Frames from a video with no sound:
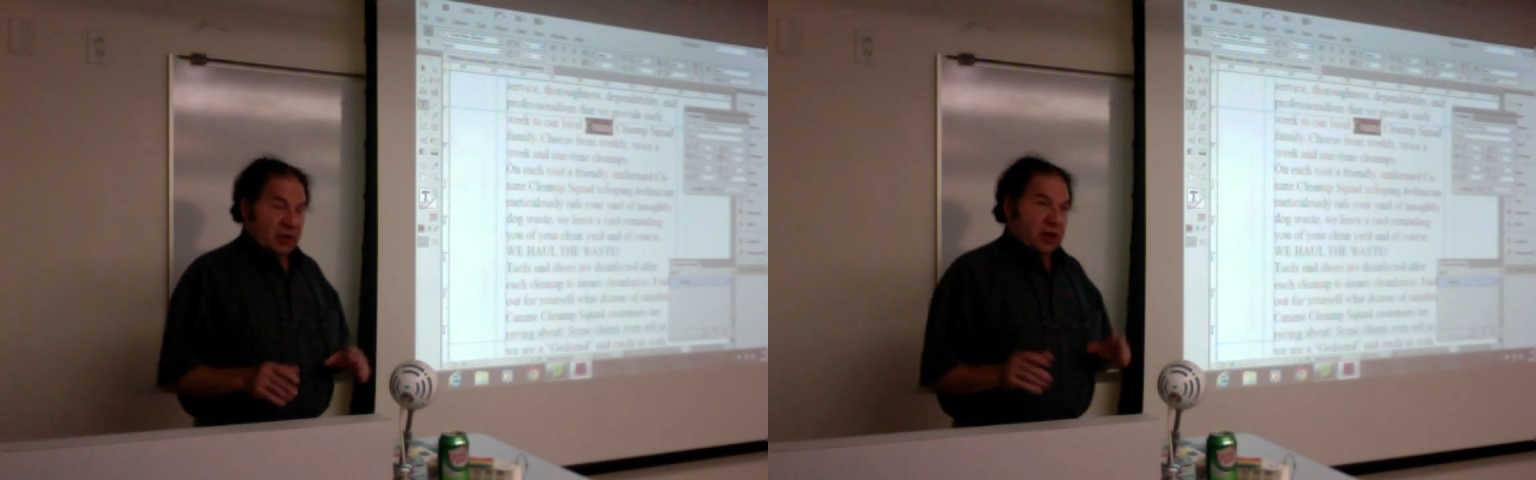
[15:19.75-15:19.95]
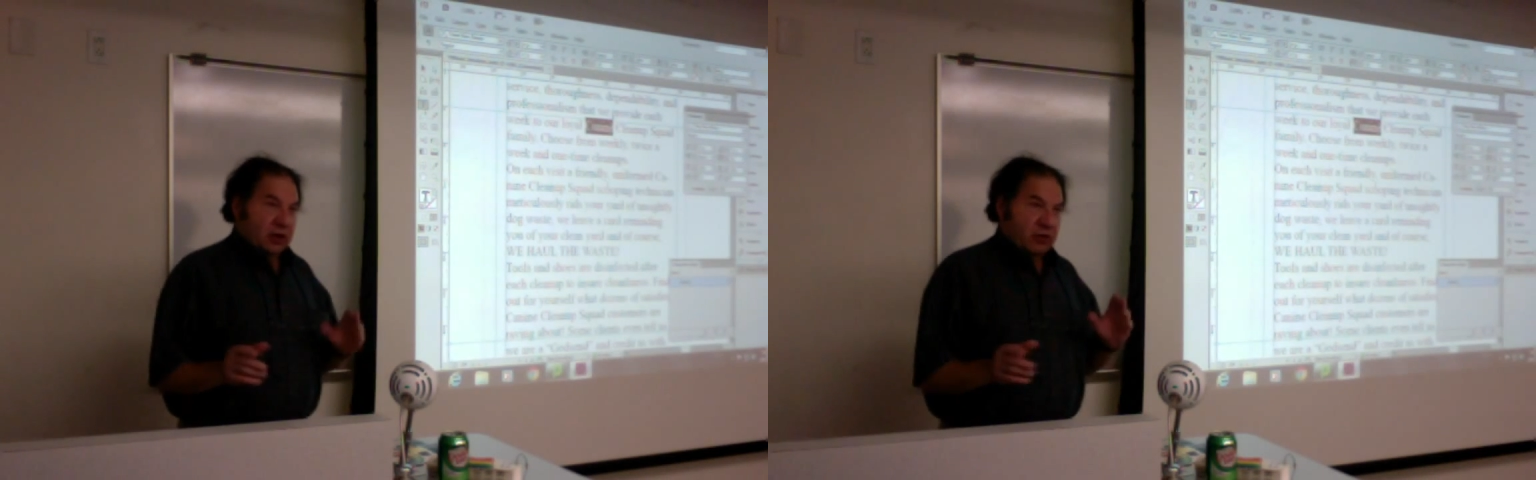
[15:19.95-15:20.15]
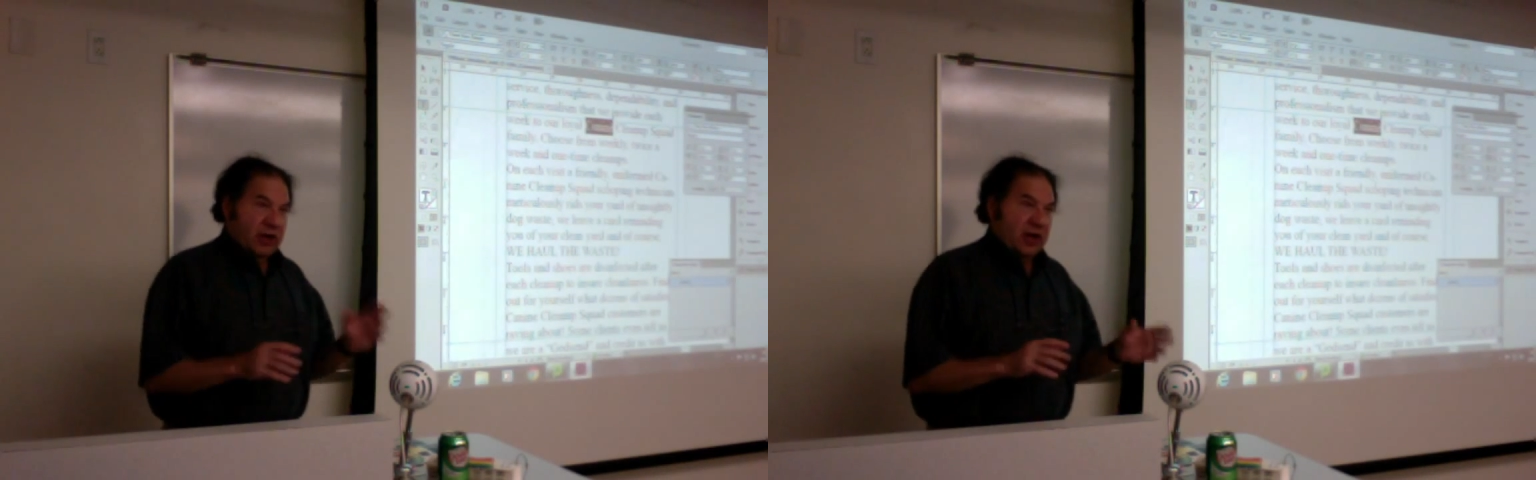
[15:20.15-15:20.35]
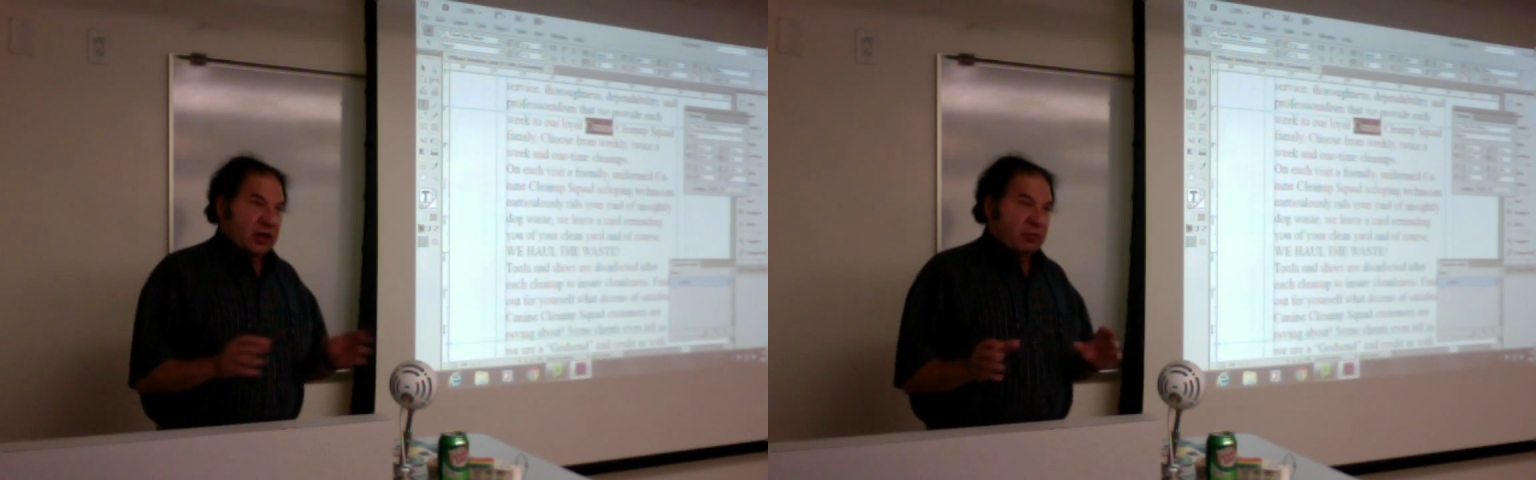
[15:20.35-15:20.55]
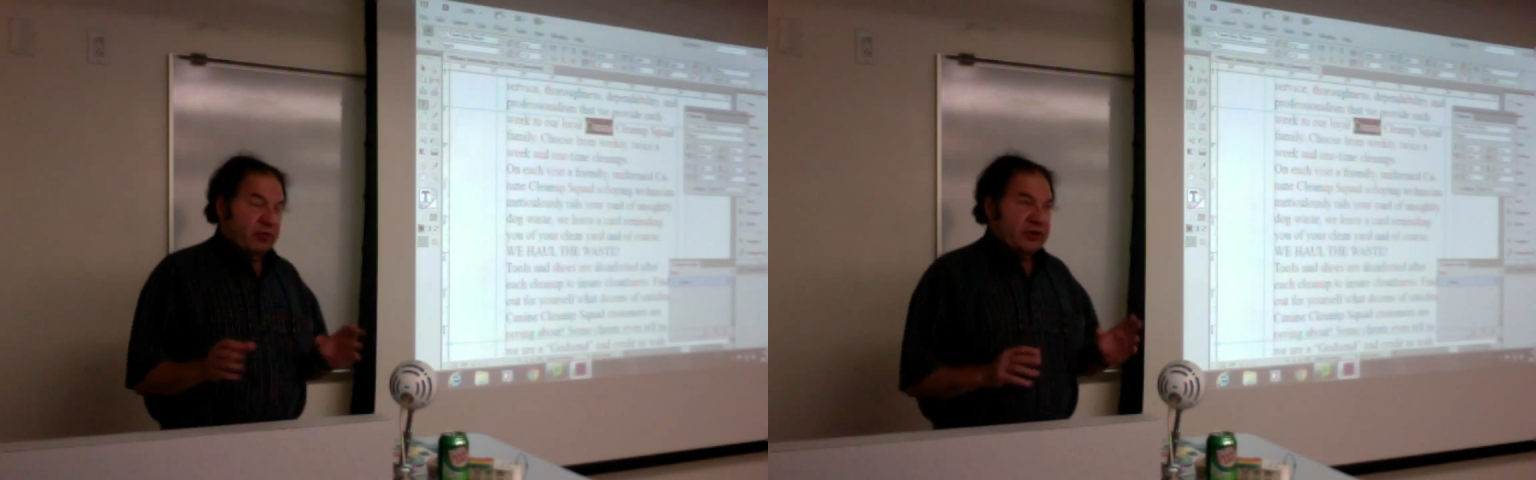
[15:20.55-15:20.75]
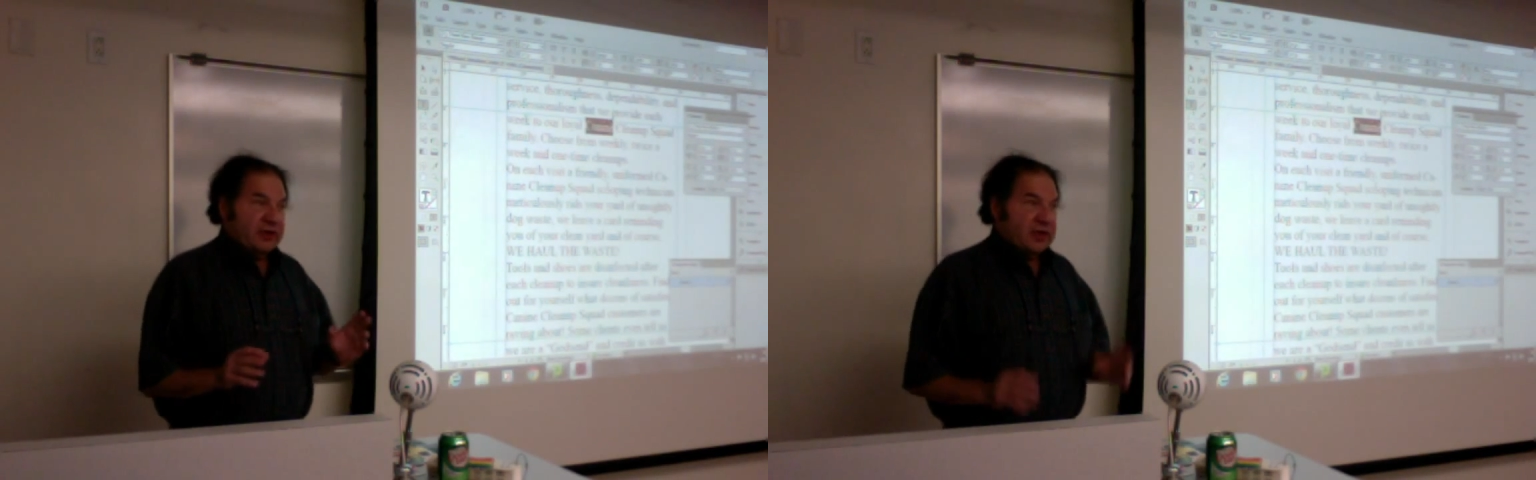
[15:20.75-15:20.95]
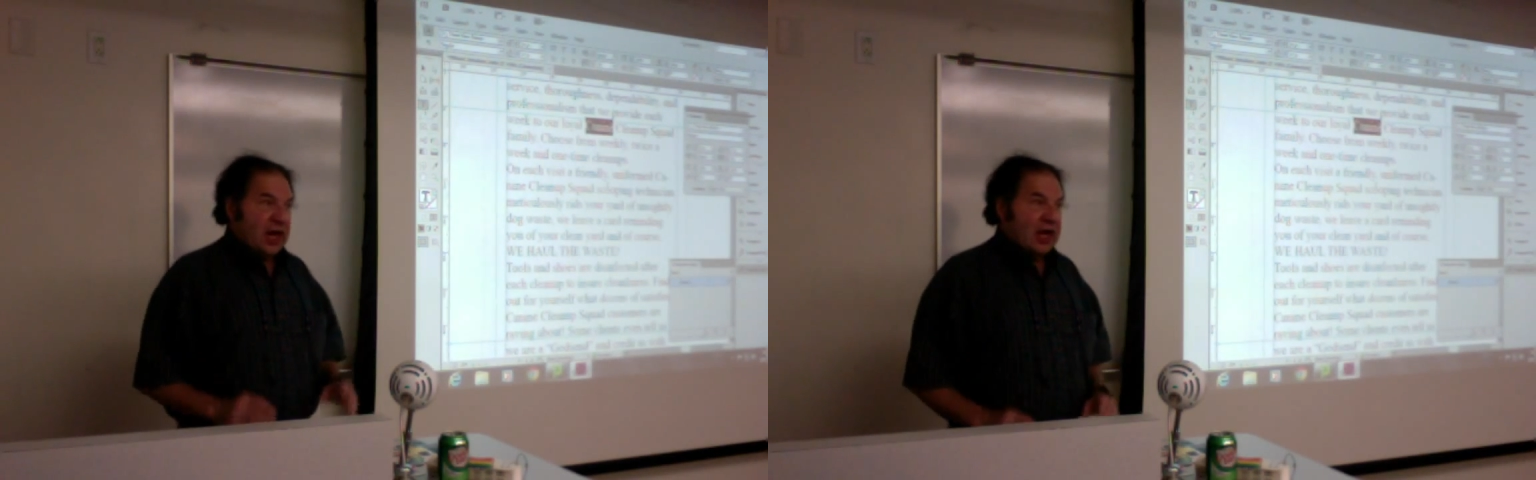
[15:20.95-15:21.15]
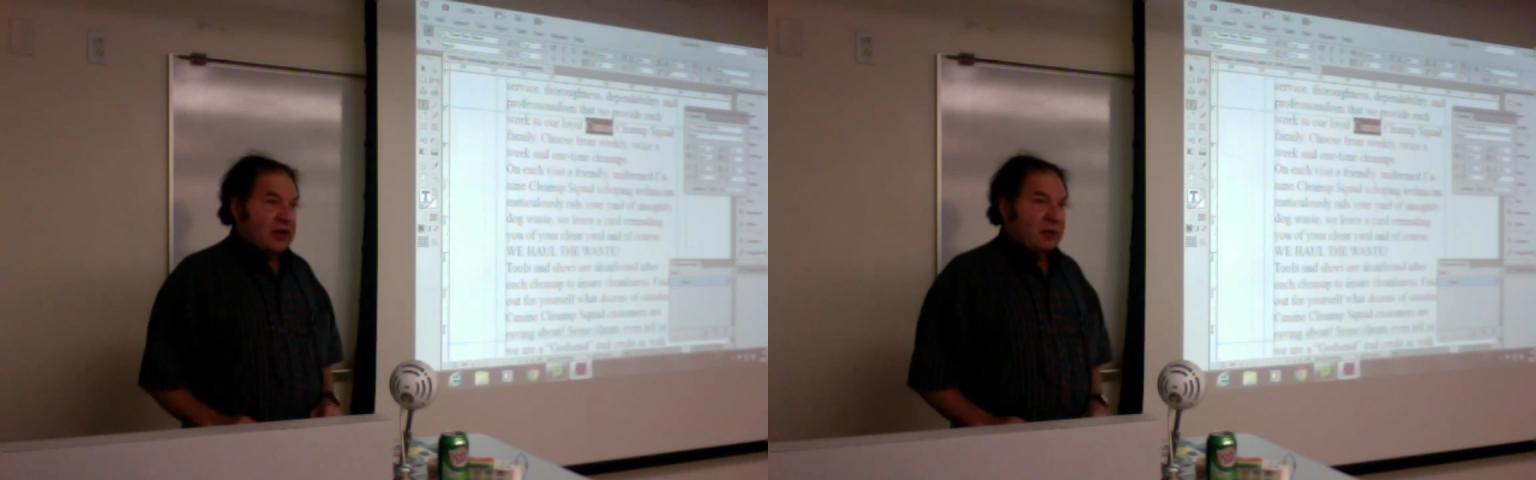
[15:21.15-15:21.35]
creating a printed
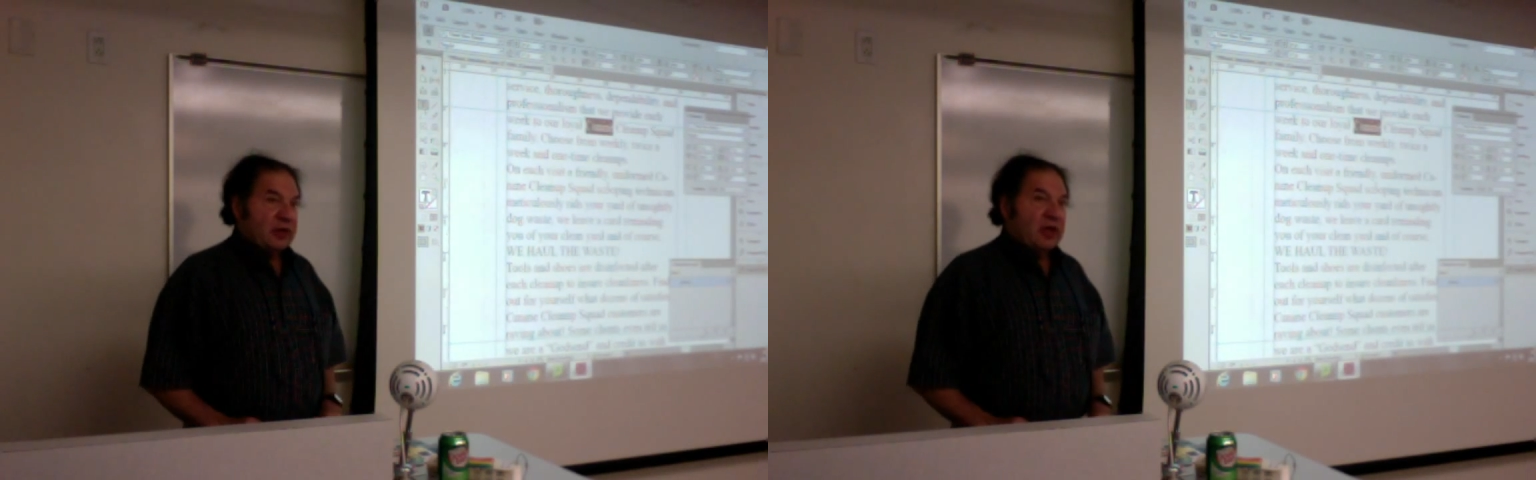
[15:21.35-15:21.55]
document,